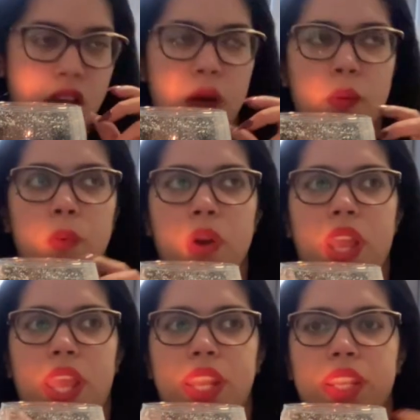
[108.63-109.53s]

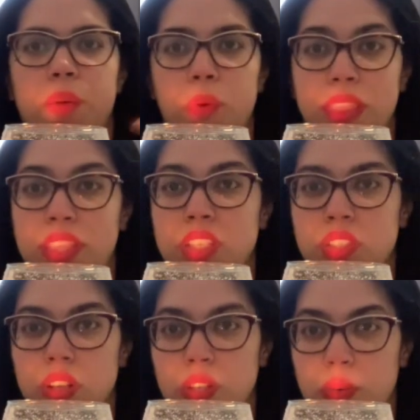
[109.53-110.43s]
when things
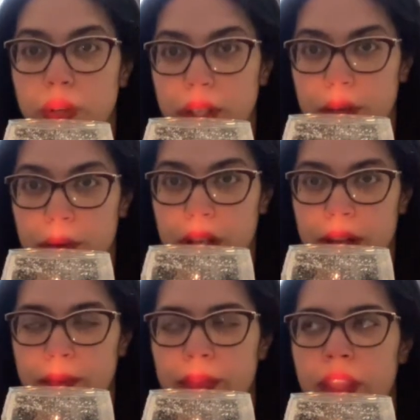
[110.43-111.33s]
start going your
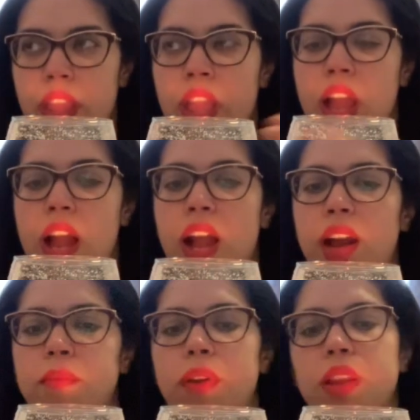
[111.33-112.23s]
way.
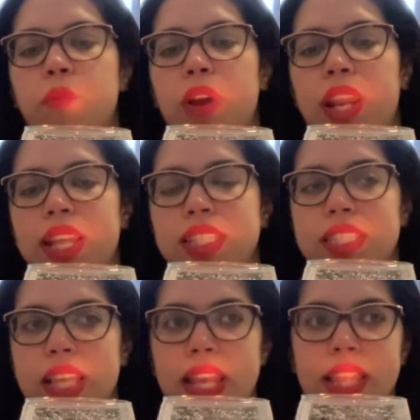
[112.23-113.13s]
When I
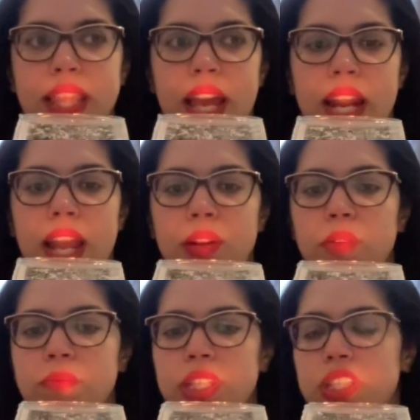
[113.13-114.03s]
say that, I
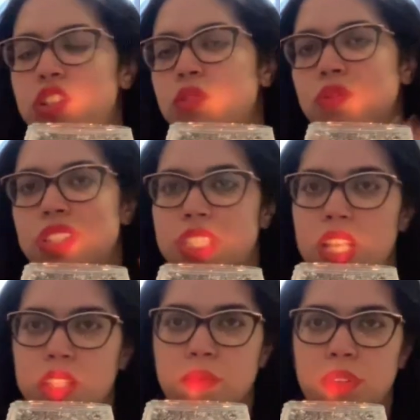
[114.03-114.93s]
don't mean don't
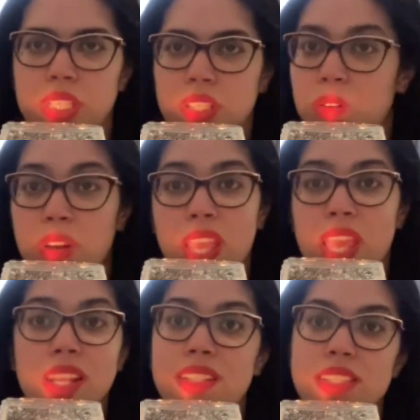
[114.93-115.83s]
celebrate. Go
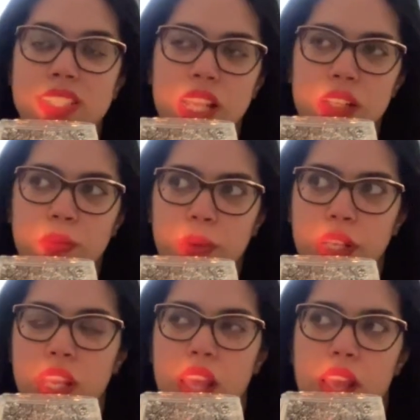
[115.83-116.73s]
ahead and
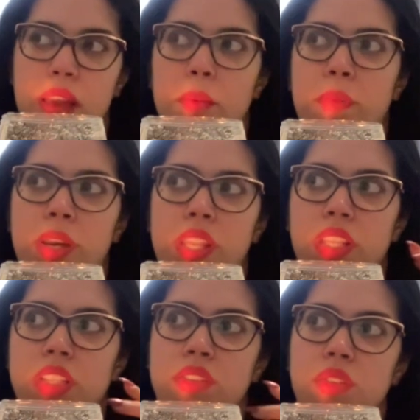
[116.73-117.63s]
celebrate,
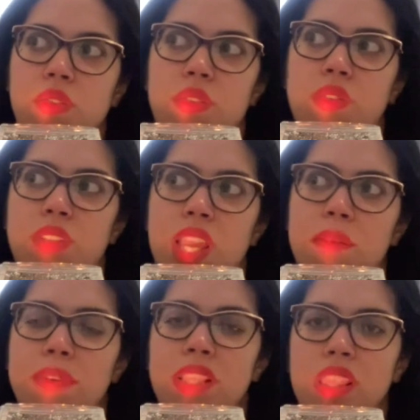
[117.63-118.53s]
but do
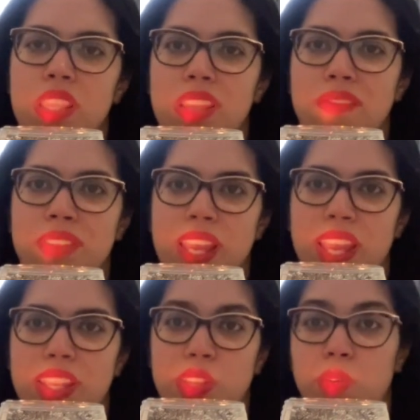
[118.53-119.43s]
not believe
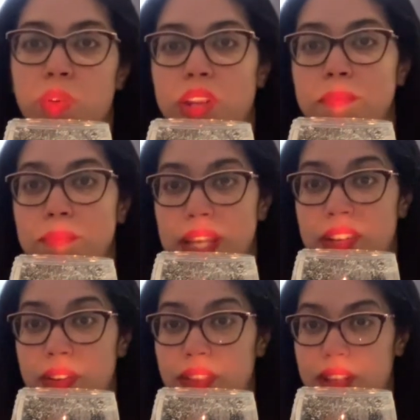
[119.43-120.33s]
that you are
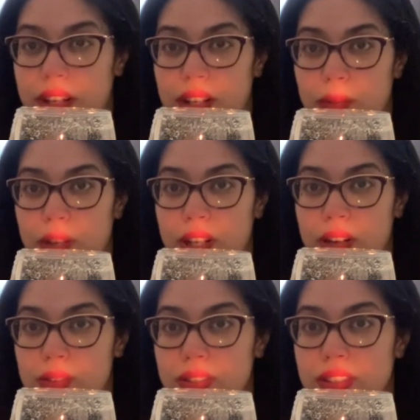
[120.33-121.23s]
better than anyone
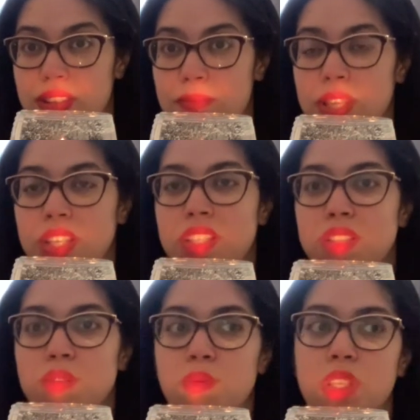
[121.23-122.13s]
else,
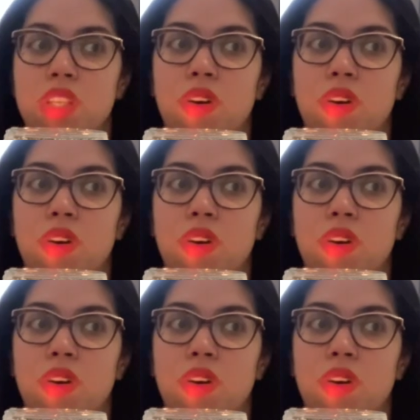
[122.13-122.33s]
because we